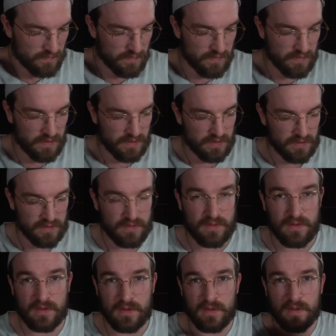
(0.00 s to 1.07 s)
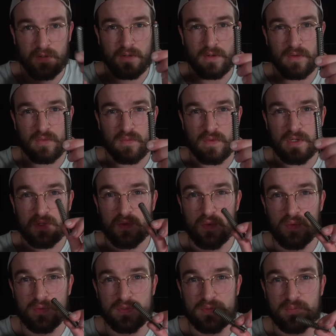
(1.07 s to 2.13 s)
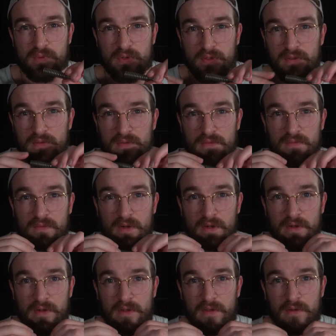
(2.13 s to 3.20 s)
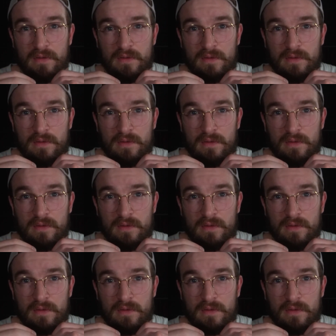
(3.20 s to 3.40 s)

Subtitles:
The recoil spring right here.